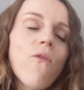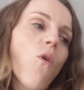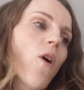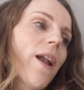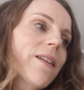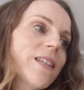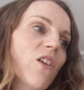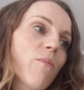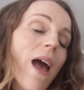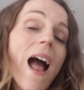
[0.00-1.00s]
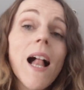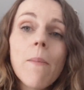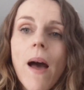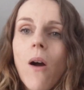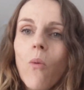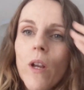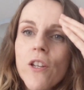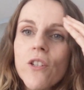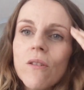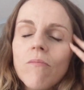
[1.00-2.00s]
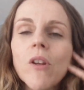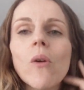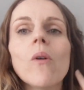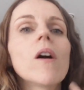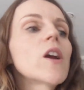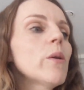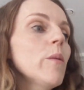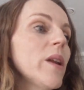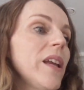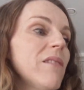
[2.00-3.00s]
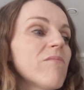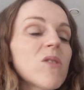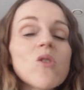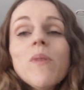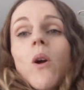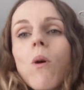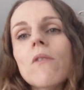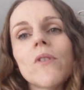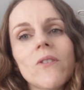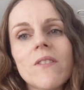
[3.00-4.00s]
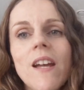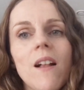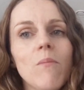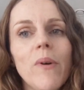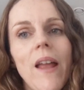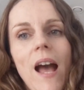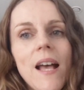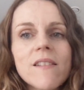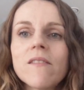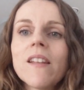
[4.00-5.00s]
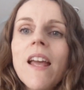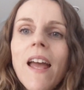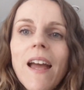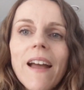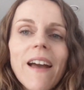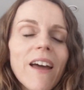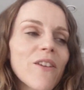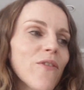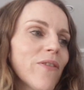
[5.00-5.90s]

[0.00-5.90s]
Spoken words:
for instead of my Alma, which, you know, arguably should be quite versatile, but it hasn't kind of